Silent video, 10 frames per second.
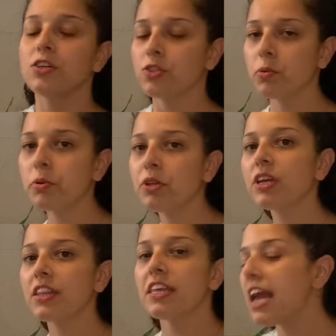So when we look
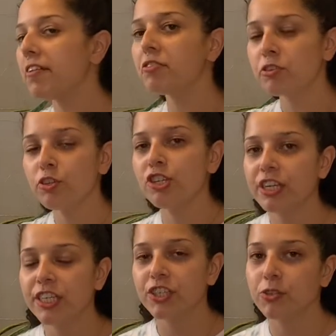at the
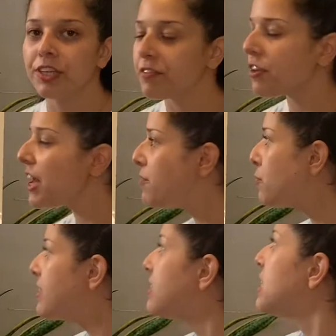evolutionary tree of life,
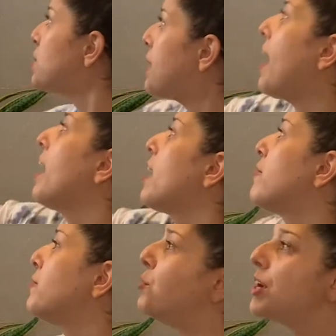we see we have
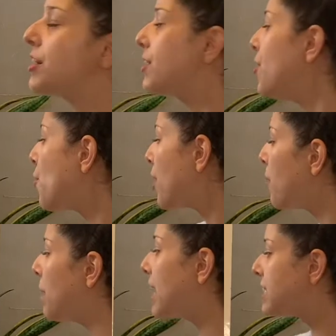eukaryota,
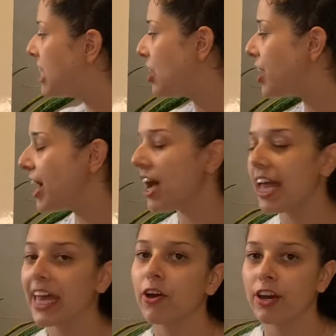bacteria,
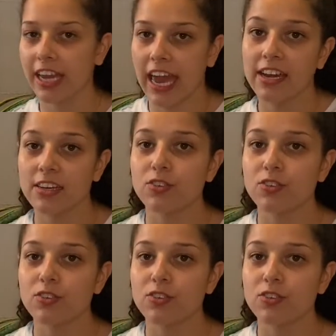and archaea.